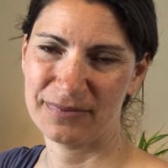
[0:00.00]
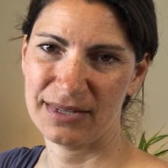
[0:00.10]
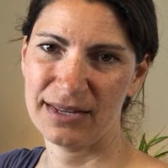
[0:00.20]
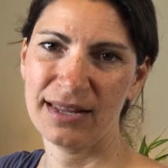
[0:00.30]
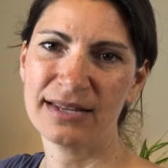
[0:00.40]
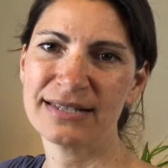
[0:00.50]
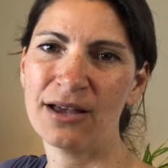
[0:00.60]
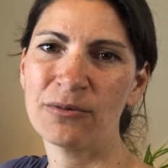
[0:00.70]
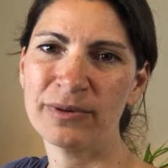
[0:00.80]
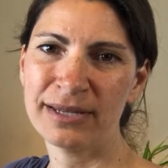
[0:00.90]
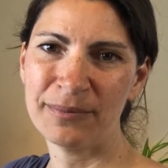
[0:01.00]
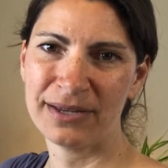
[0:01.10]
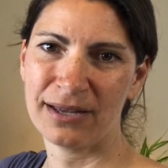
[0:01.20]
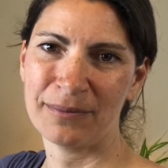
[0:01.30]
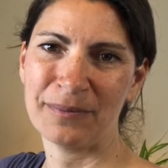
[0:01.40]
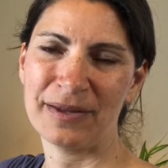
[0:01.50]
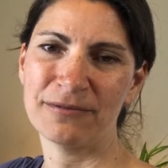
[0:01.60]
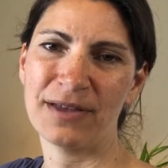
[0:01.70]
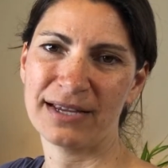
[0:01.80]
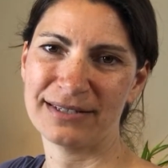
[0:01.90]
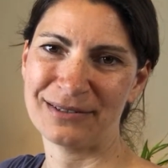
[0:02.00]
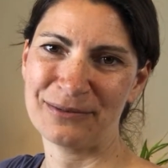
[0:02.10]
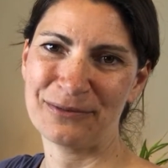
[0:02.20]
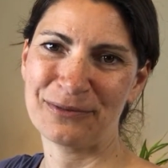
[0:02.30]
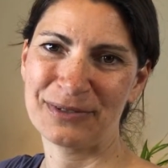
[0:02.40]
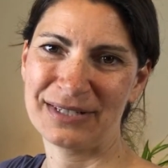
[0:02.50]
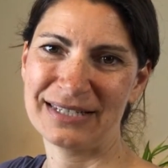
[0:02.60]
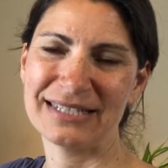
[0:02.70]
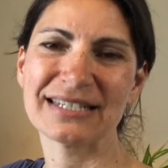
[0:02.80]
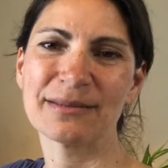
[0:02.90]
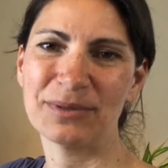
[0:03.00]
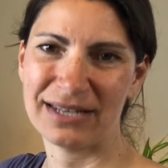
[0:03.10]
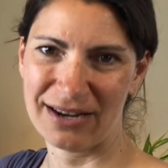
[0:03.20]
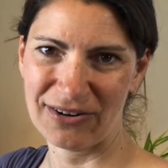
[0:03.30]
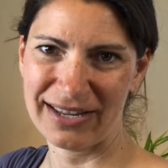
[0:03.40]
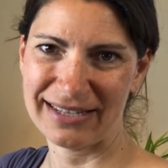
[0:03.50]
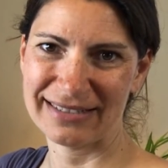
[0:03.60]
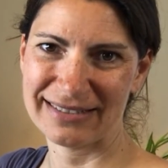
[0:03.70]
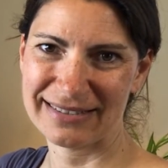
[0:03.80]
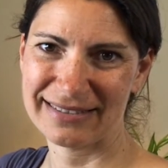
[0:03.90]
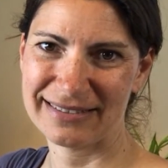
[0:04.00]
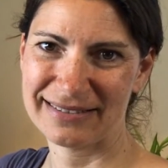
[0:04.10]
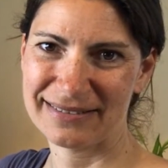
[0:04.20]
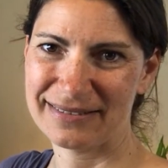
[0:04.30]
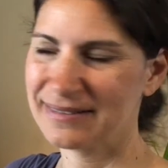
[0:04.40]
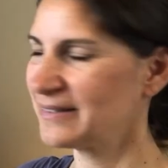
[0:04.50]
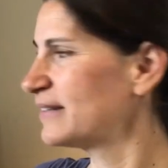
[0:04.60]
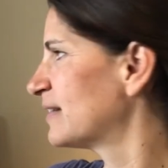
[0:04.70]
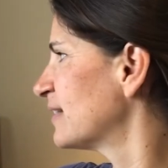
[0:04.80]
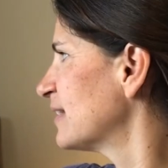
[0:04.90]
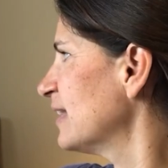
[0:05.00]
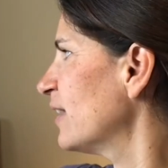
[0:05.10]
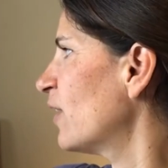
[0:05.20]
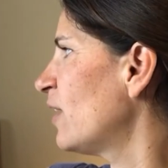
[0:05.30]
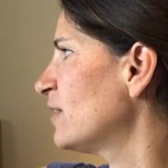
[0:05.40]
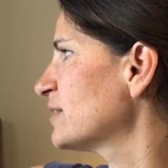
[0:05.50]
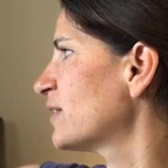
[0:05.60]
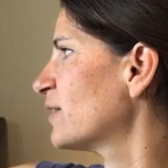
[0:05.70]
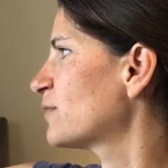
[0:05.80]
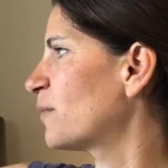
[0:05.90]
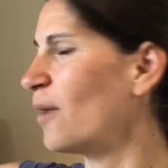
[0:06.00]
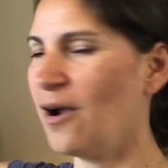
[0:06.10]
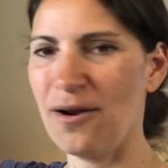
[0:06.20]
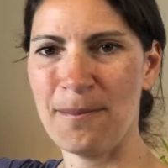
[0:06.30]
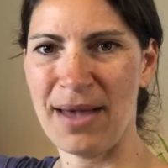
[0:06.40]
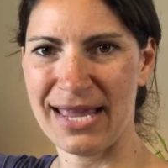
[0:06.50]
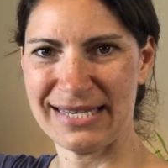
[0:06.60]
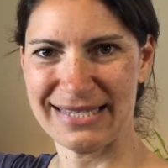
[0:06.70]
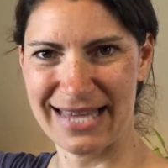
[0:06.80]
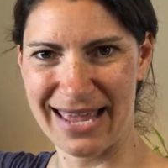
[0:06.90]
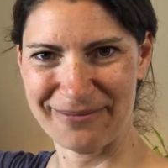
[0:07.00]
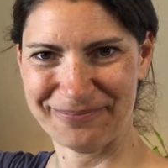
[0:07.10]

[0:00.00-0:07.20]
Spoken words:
And that's how we become effective disciplinarians. It all starts from our mindset.